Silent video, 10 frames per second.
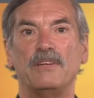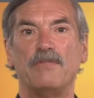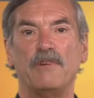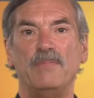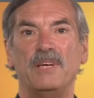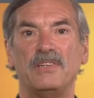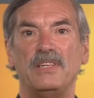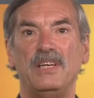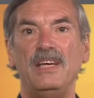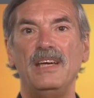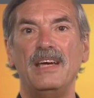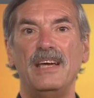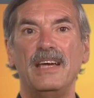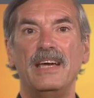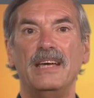on FreeBSD.
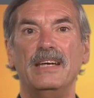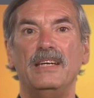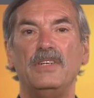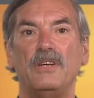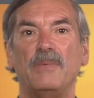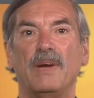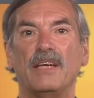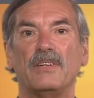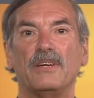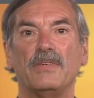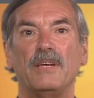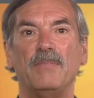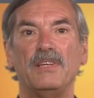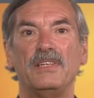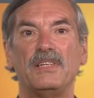In addition to my consulting
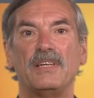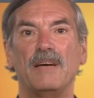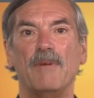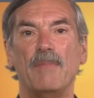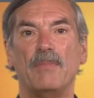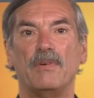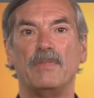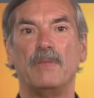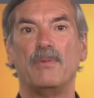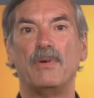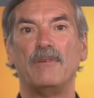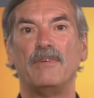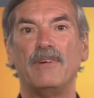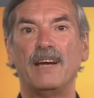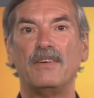business, I am a member of the board of
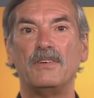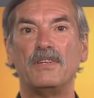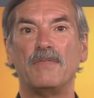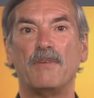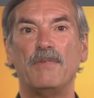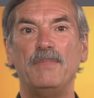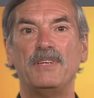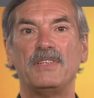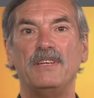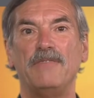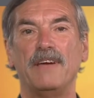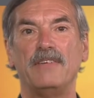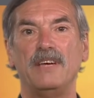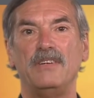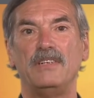directors of the FreeBSD
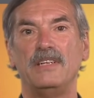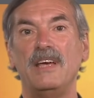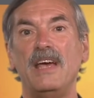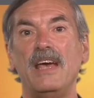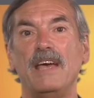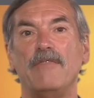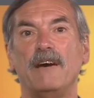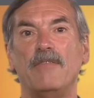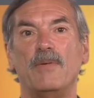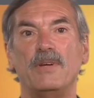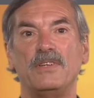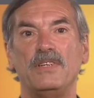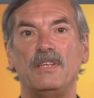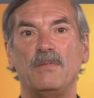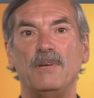Foundation, a
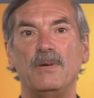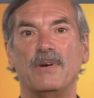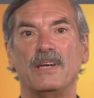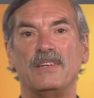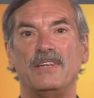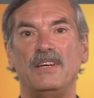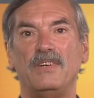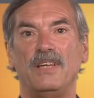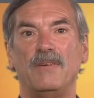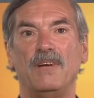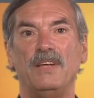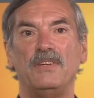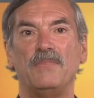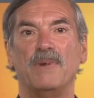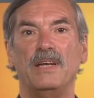501c3 organization that
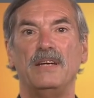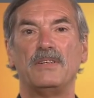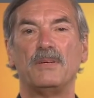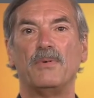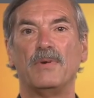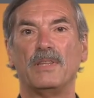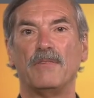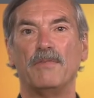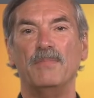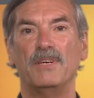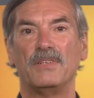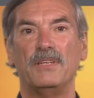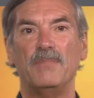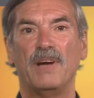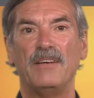raises money to support the
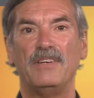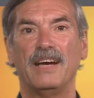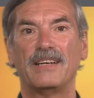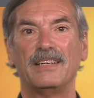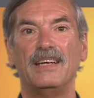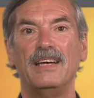FreeBSD project.